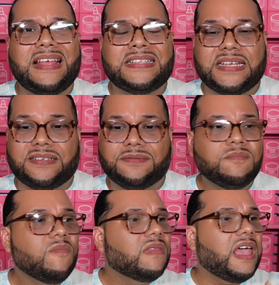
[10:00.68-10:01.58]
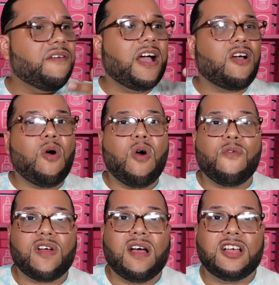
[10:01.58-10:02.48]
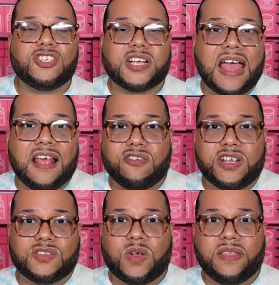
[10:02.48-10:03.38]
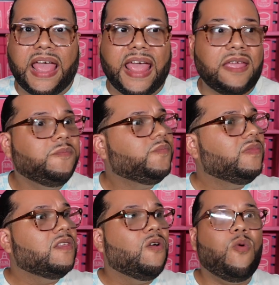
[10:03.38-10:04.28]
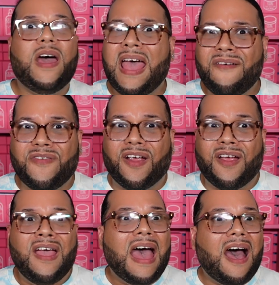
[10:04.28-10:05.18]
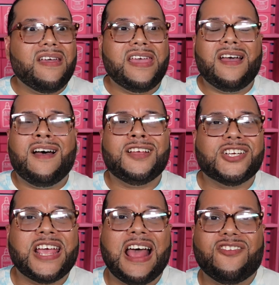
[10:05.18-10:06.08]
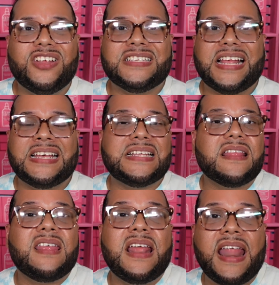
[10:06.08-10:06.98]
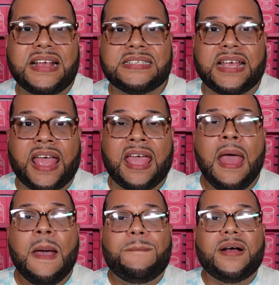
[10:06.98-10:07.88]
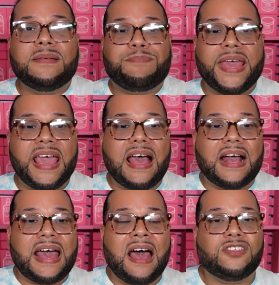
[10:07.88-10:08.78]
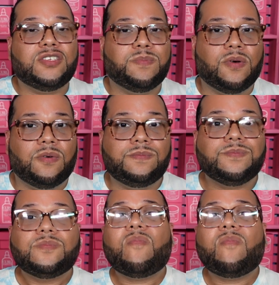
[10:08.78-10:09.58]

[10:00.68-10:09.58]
listen, if I go over 100 calories one day, whatever, I'll eat 100 calories less the next day. But being accountable